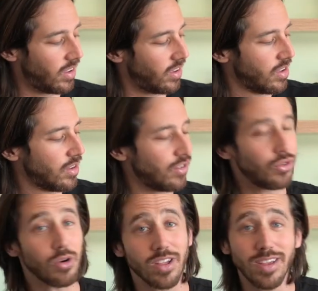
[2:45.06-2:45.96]
uh,
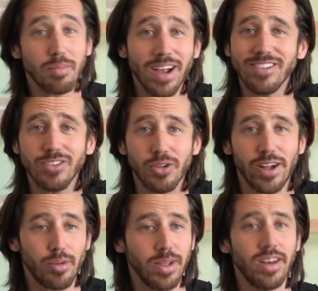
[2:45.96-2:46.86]
dorky bicycle
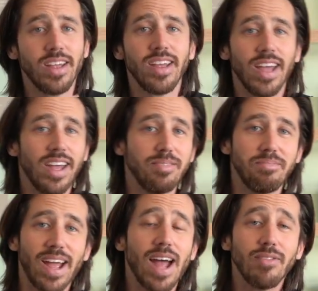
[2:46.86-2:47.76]
helmet,
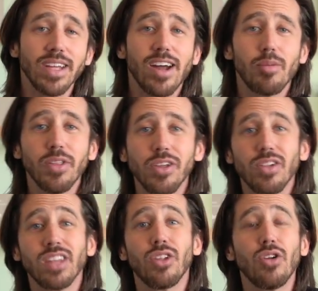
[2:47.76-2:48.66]
and having a helmet that you
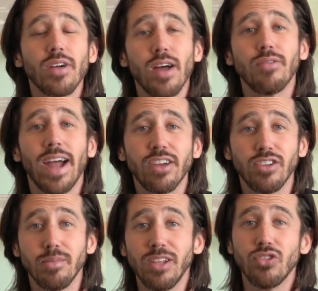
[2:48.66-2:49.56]
like the look of
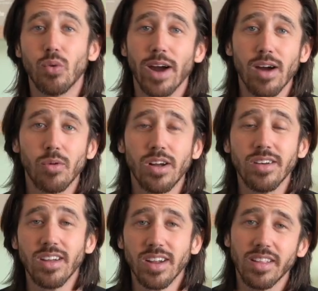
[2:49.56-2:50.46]
actually means you'll wear
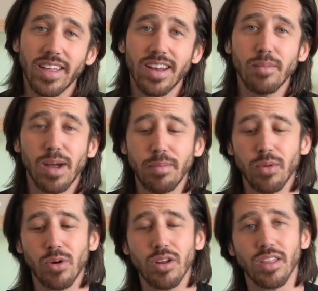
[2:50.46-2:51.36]
one, then it might
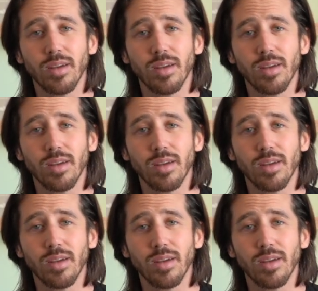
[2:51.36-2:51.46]
be worth